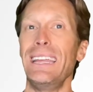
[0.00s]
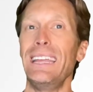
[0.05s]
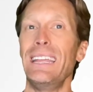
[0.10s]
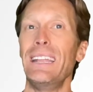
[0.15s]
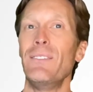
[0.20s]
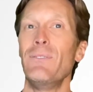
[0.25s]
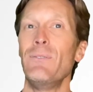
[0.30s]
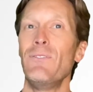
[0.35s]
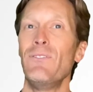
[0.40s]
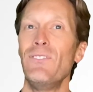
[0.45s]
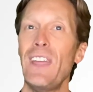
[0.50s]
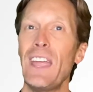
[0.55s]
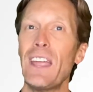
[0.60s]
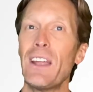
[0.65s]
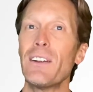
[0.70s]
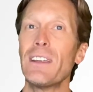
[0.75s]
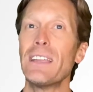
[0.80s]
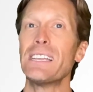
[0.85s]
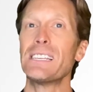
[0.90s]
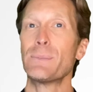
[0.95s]
in
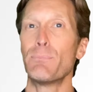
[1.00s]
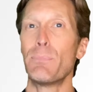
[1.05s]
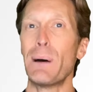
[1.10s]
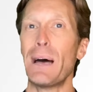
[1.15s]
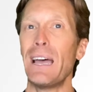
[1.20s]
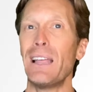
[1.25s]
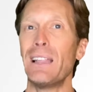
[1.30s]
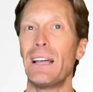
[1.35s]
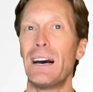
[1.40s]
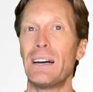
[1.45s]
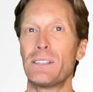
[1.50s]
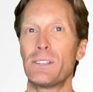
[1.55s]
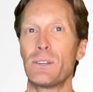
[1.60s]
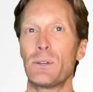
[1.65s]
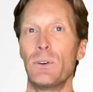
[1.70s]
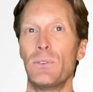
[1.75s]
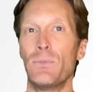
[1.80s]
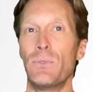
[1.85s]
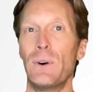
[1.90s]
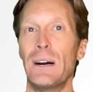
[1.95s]
various
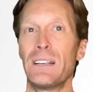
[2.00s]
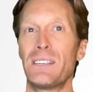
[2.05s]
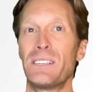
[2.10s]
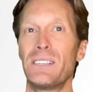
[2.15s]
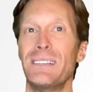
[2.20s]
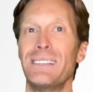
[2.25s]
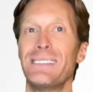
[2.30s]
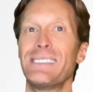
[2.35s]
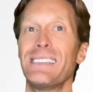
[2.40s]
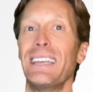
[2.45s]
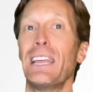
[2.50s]
biological functions,